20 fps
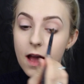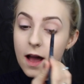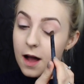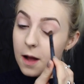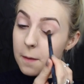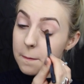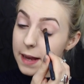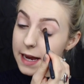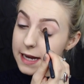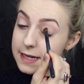
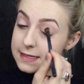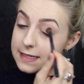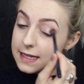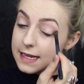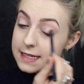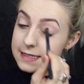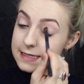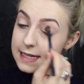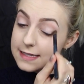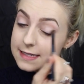Our
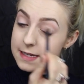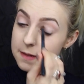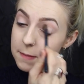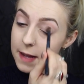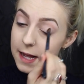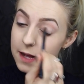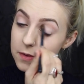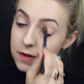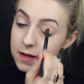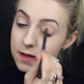painterly setting
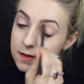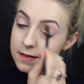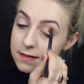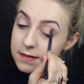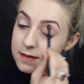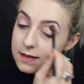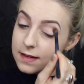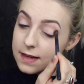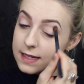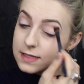powder.
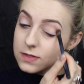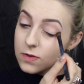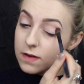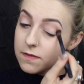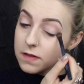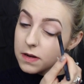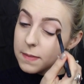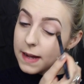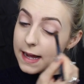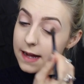It's not
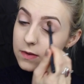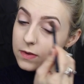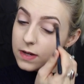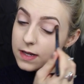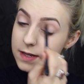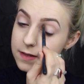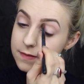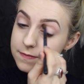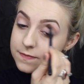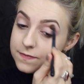even a
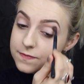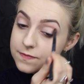powder.